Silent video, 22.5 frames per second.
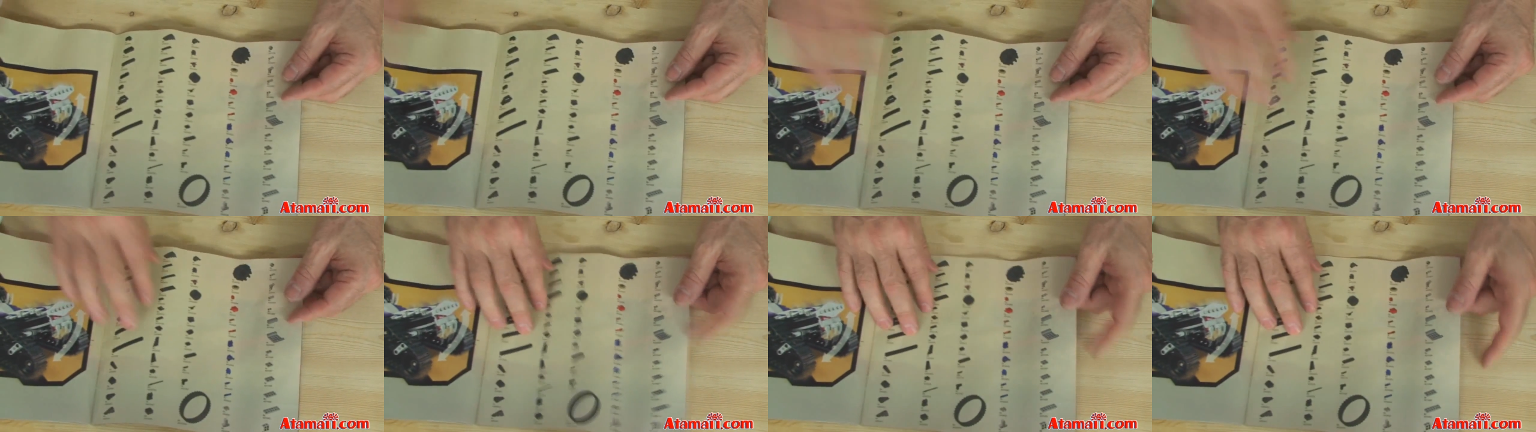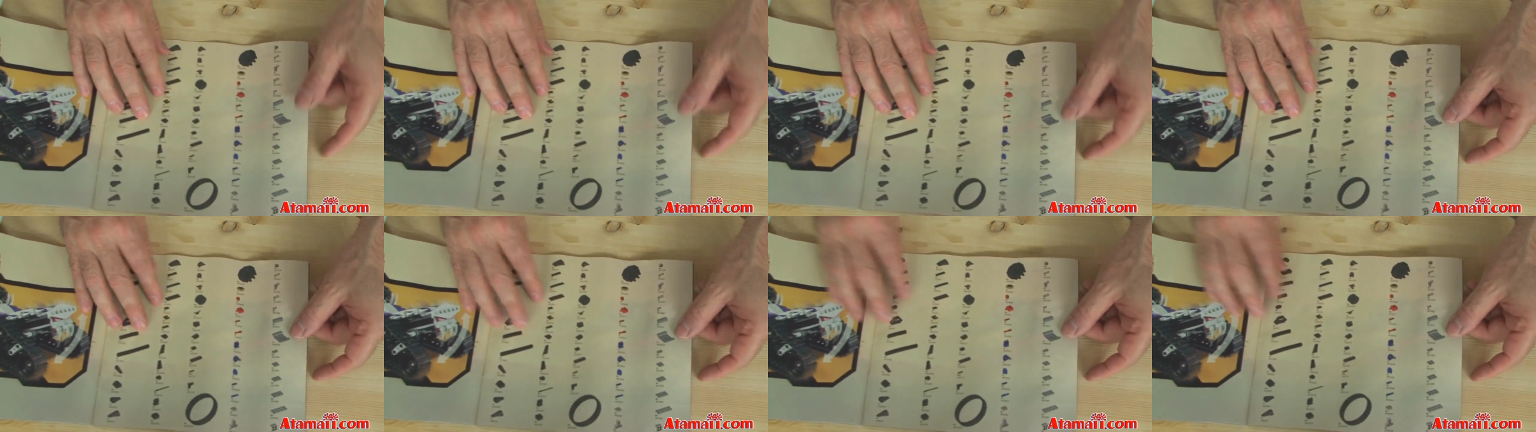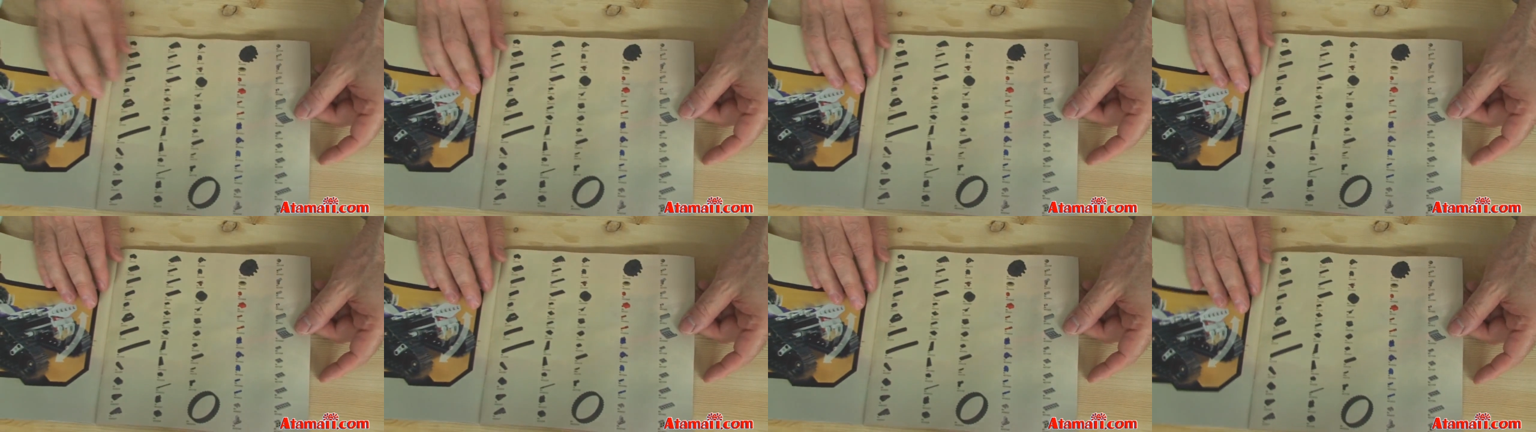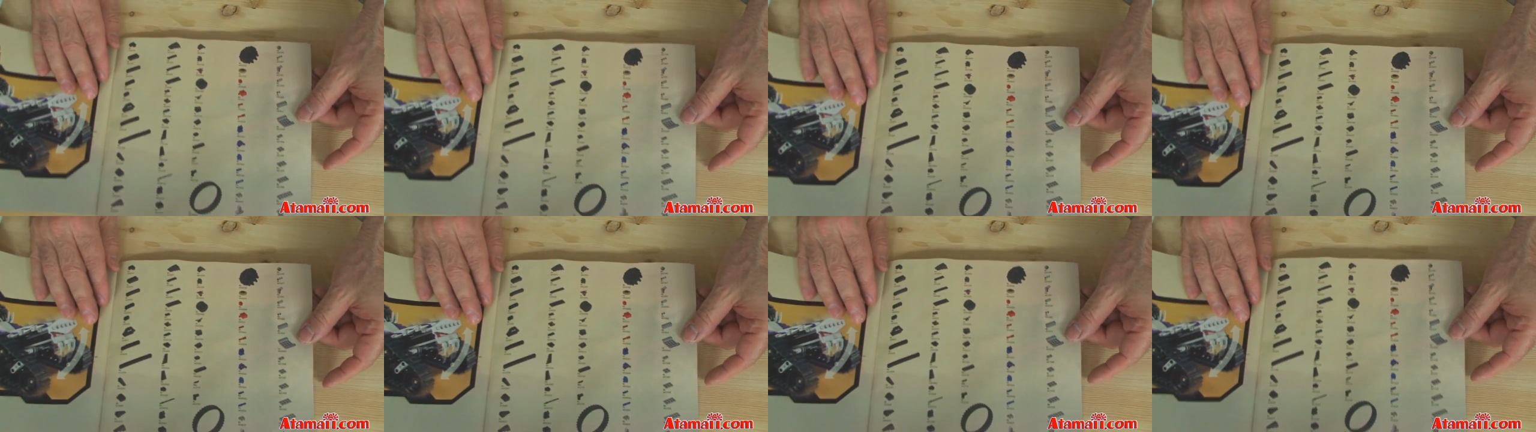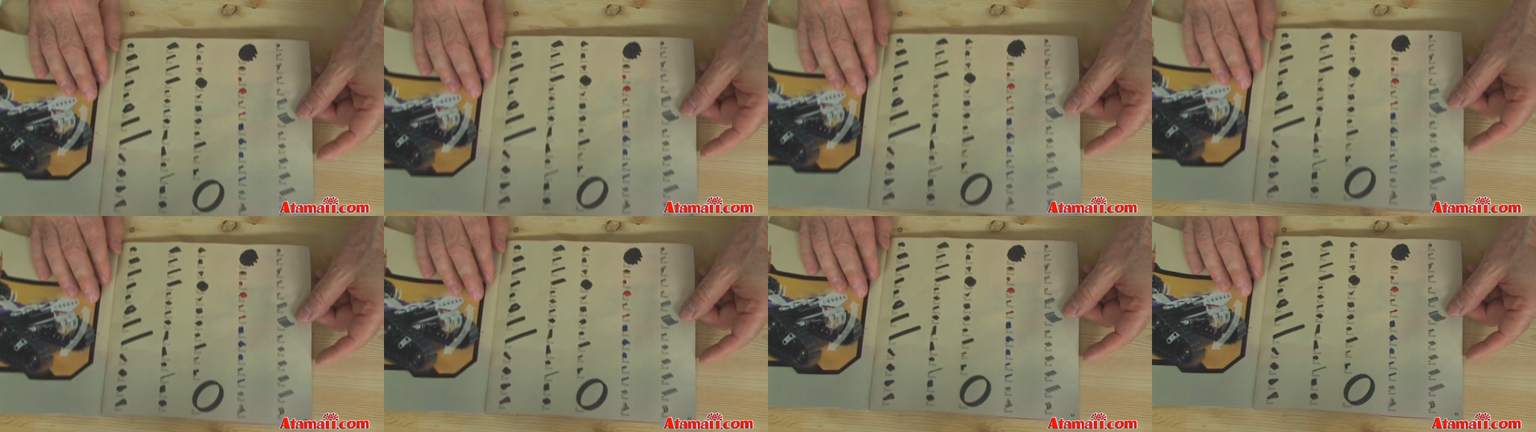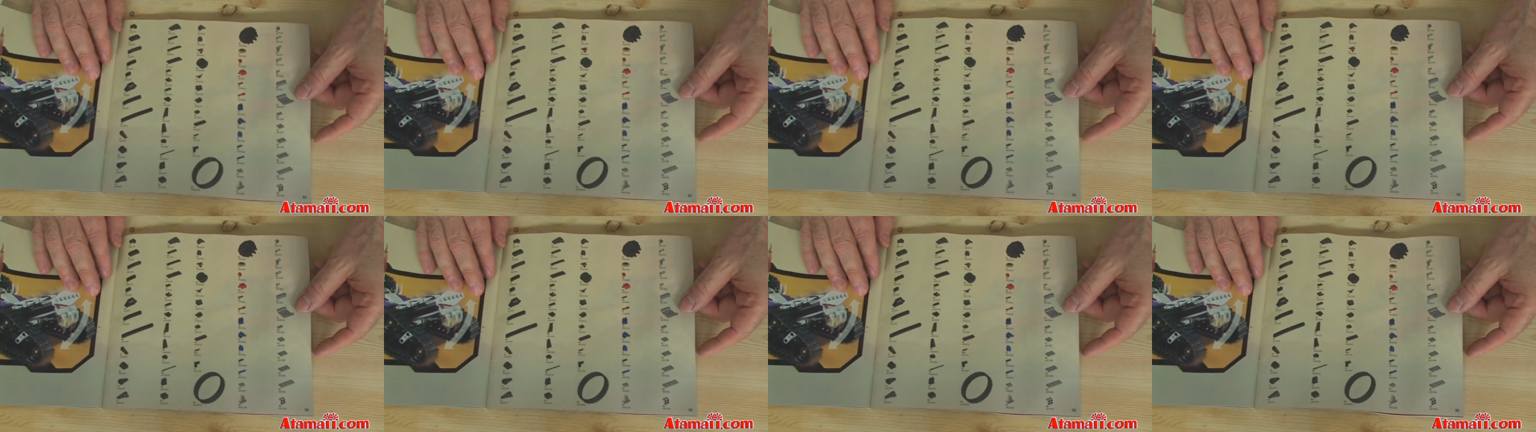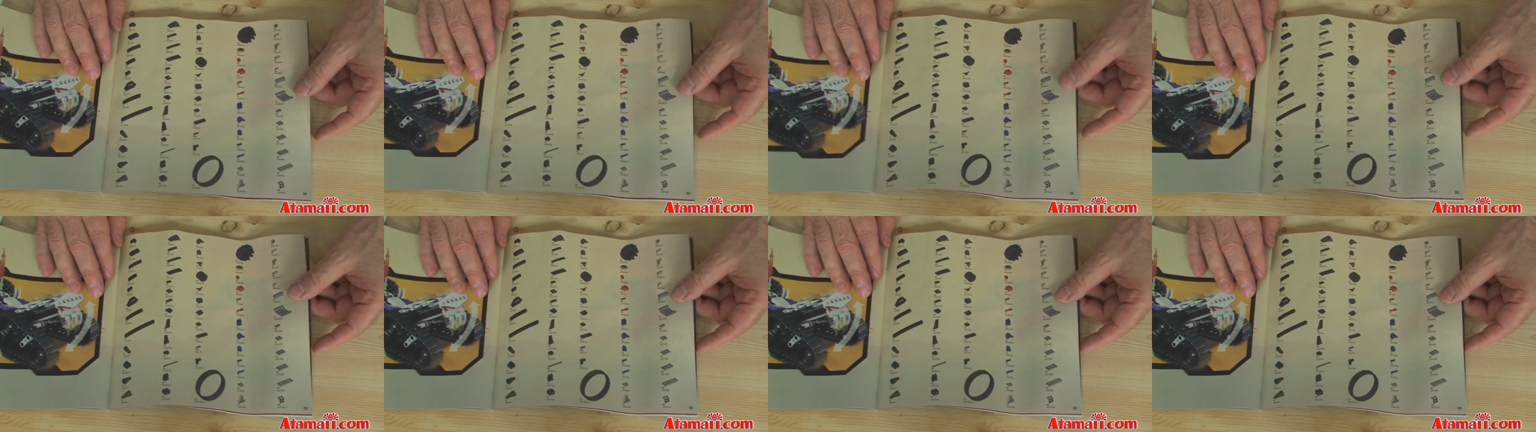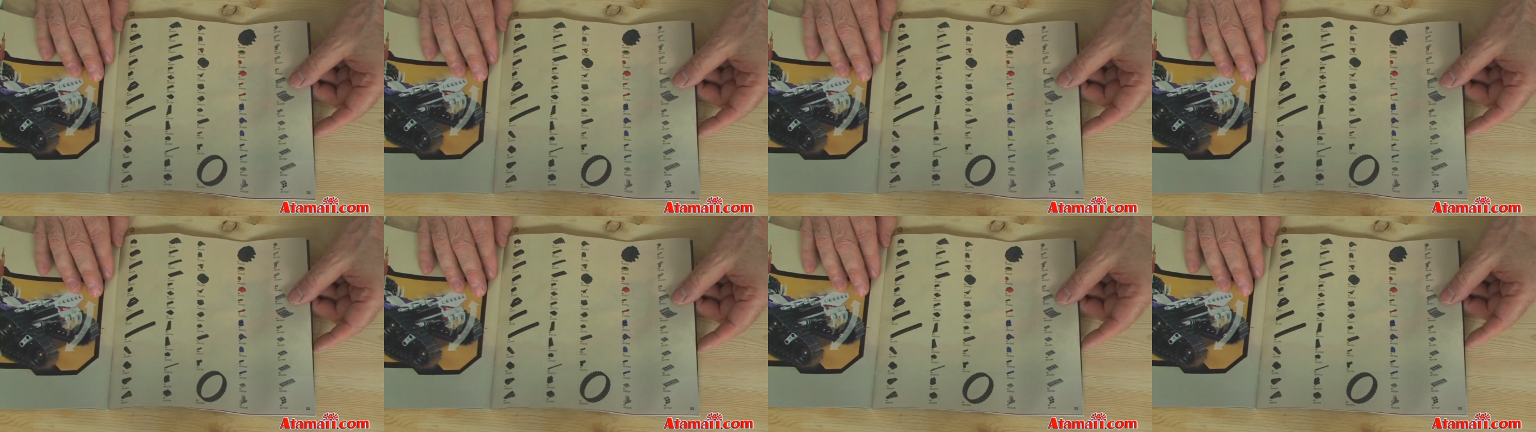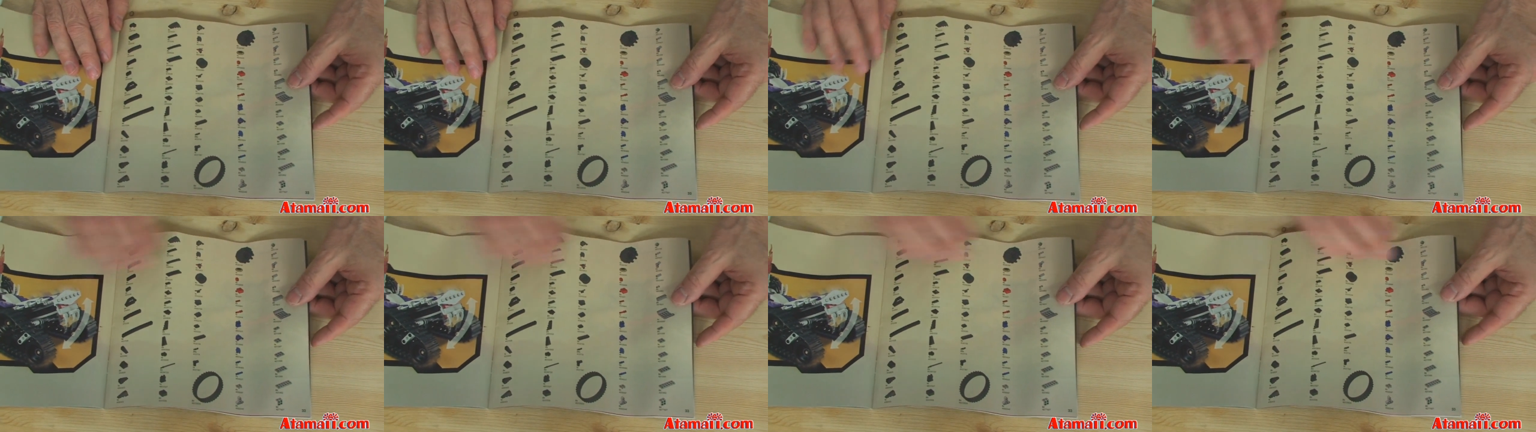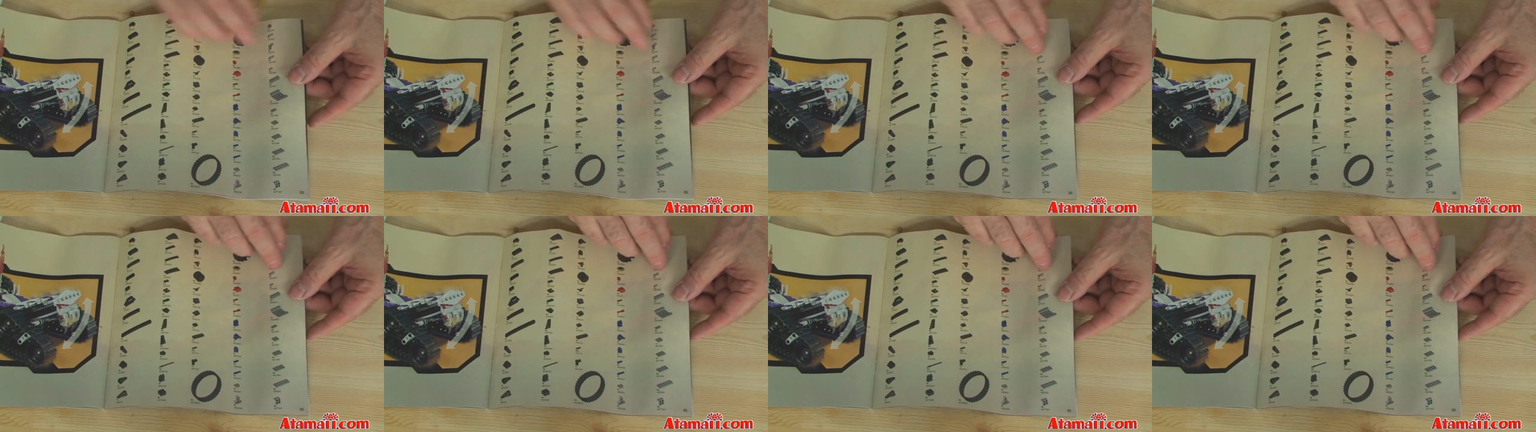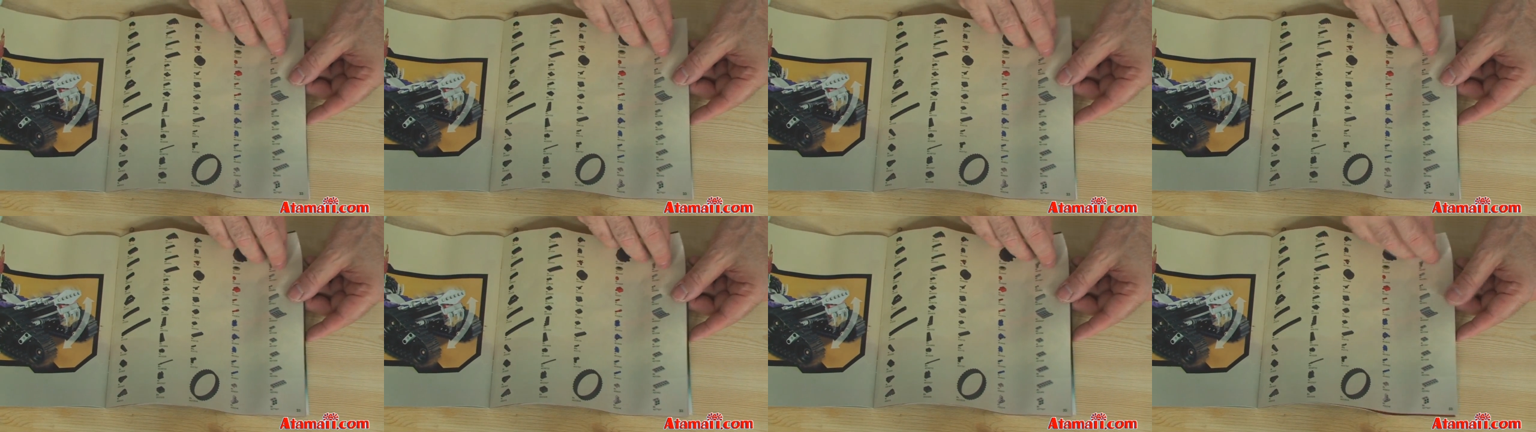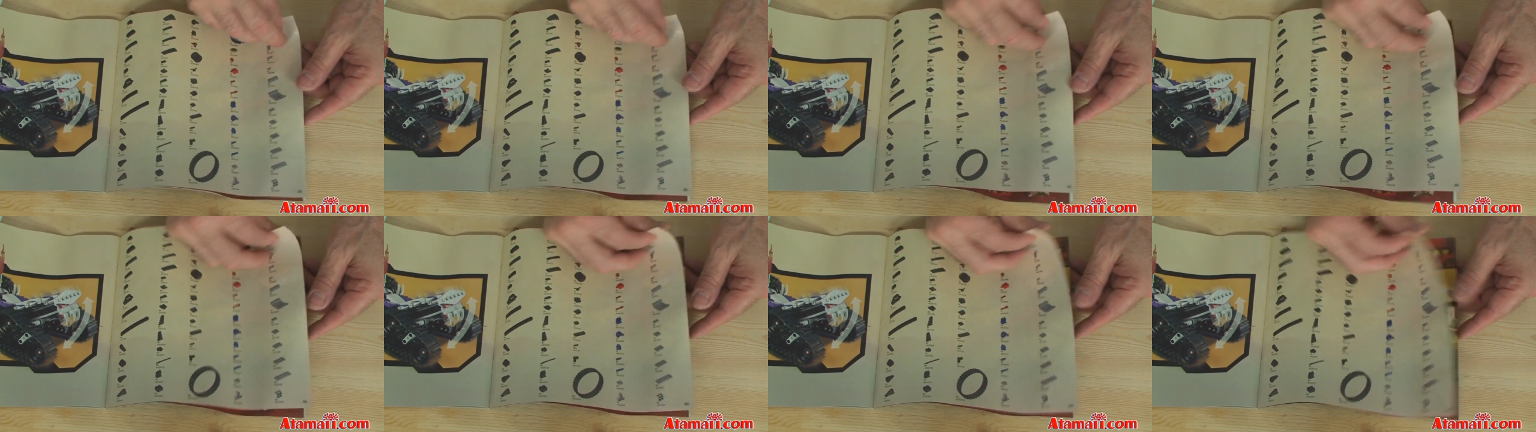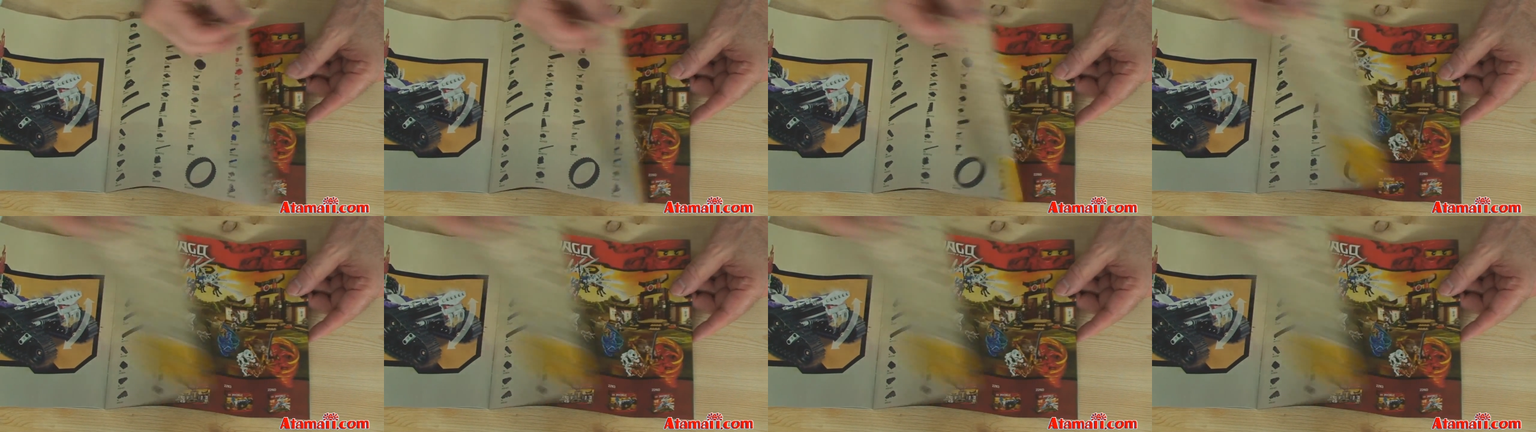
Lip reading: (no speaker visible)